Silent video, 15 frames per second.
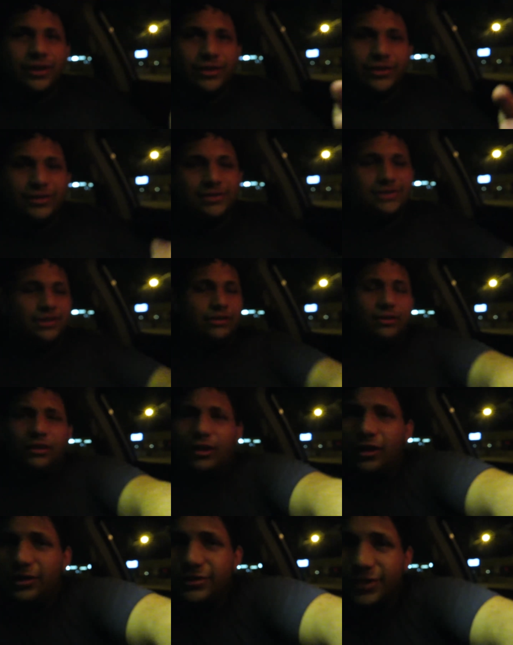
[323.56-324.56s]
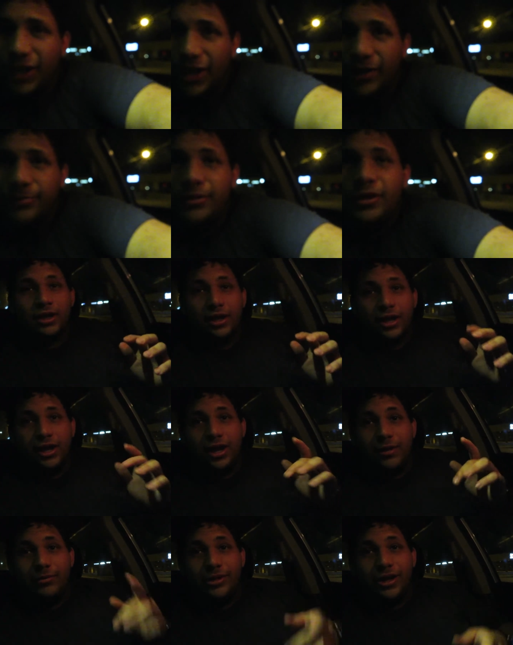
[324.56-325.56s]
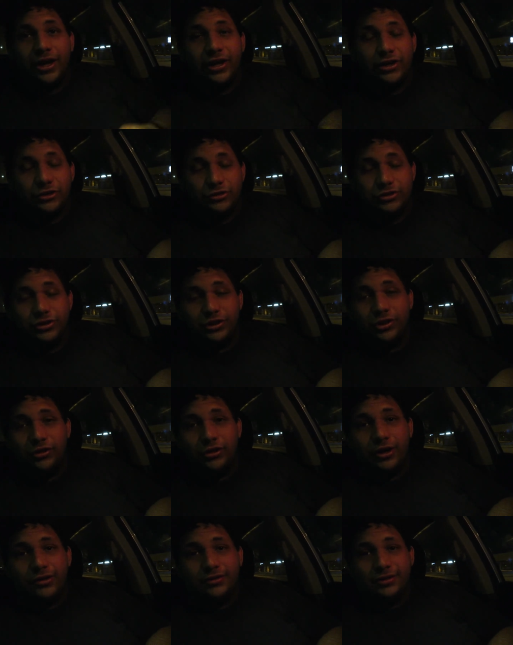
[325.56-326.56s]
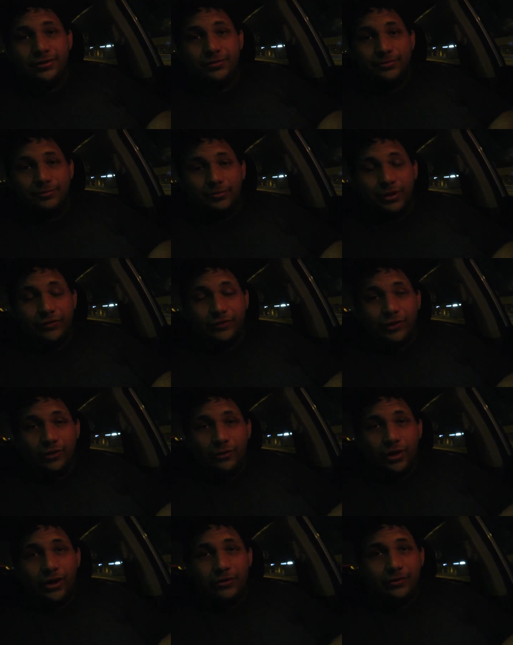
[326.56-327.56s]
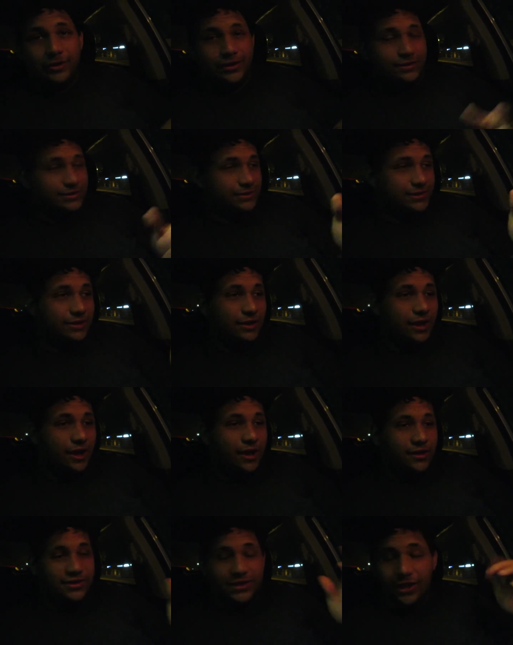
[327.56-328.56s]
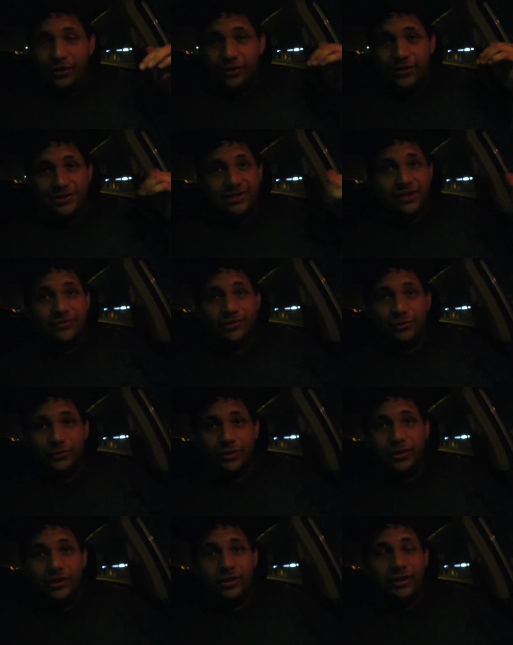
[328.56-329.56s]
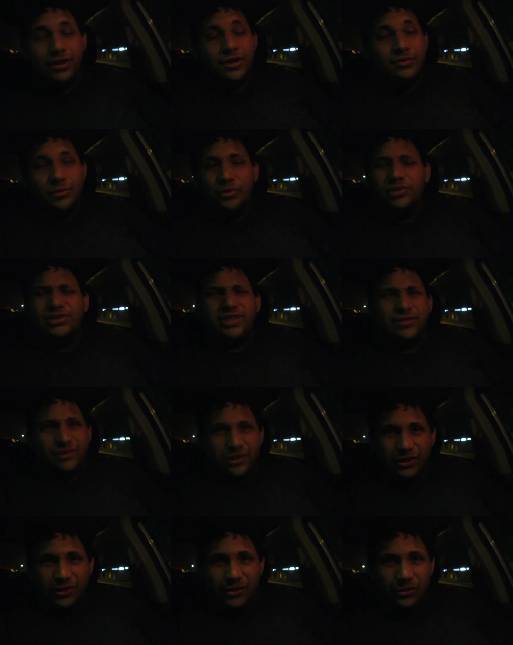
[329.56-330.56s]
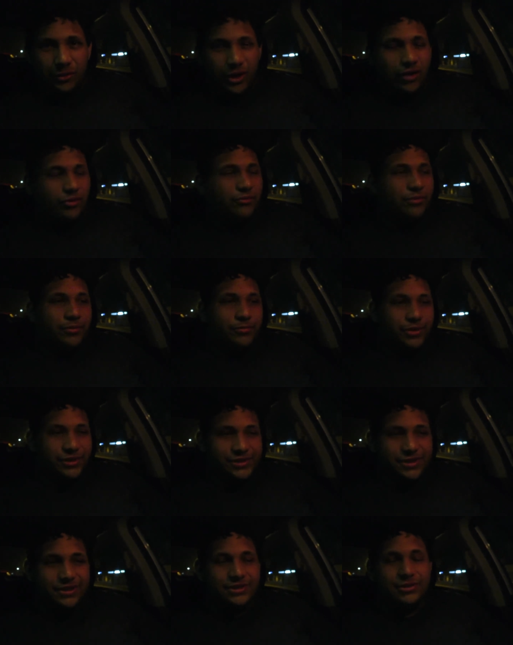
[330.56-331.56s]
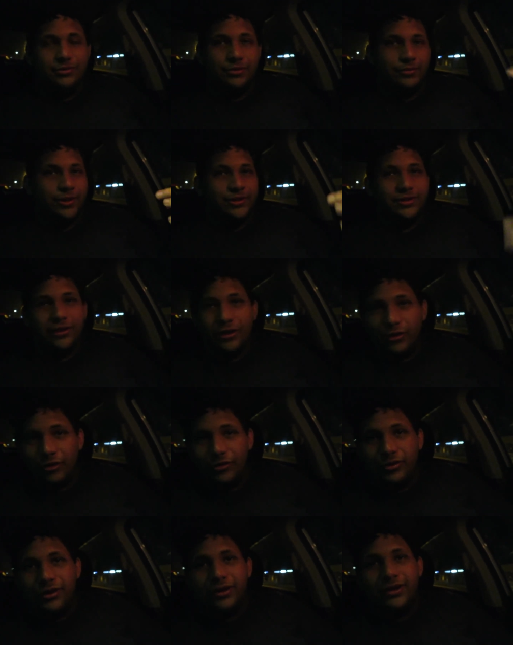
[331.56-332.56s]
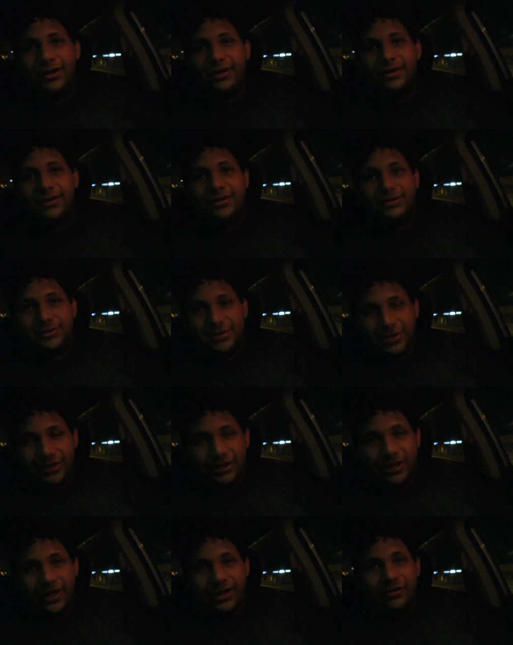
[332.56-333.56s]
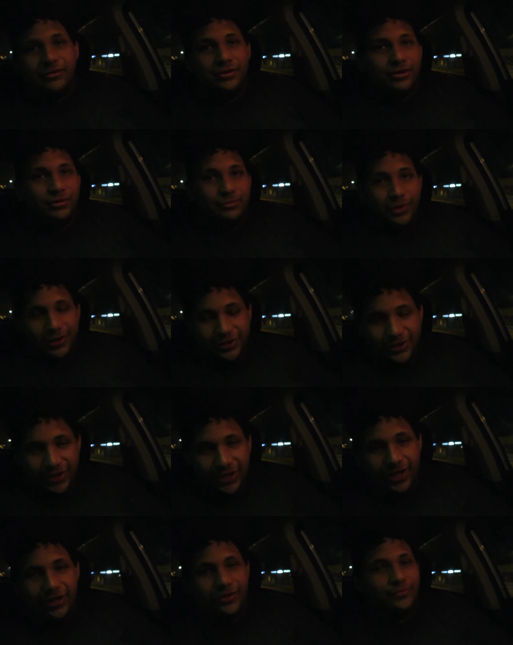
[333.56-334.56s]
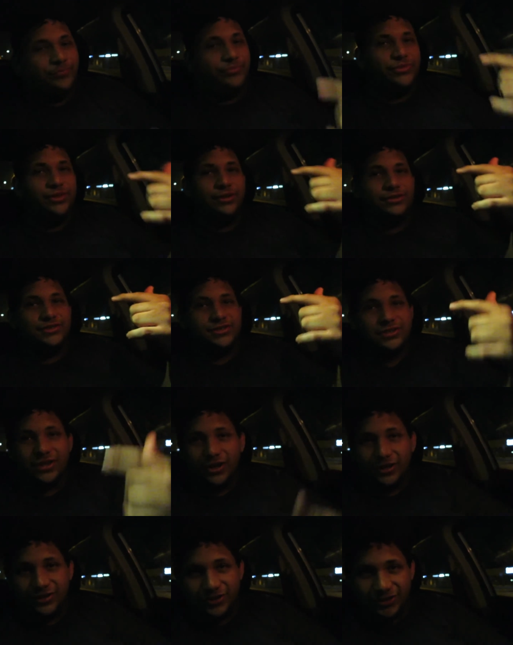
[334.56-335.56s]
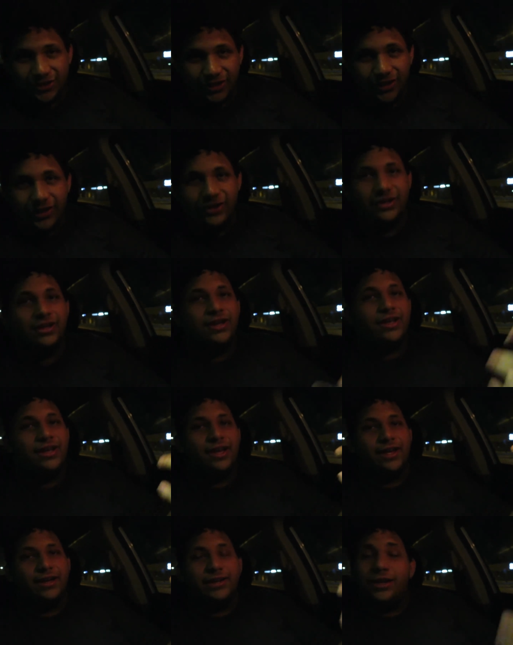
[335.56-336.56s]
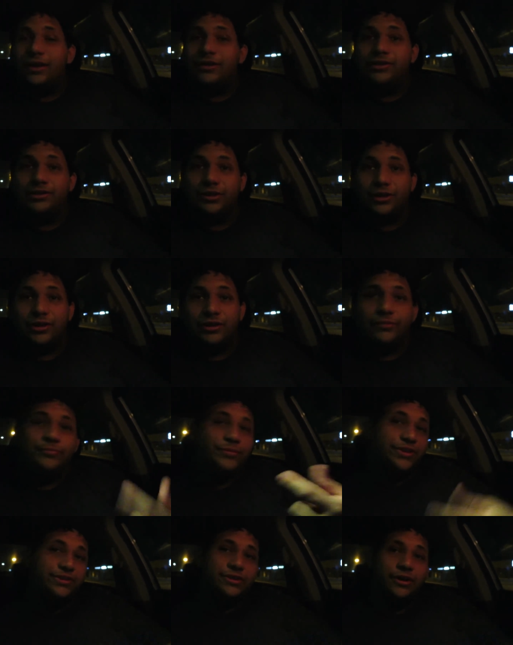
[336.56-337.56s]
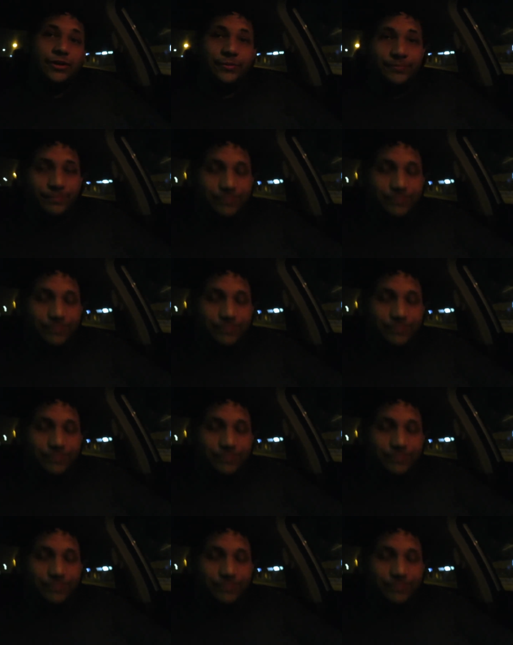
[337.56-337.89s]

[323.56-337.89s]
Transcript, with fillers: done this in a long time. Him and I usually go out to Buffalo Wild Wings Saturdays after work, but we just haven't done it in a while. We've been busy, so we're about to go chill out, munch out, just talk shit. And yeah, so let's go.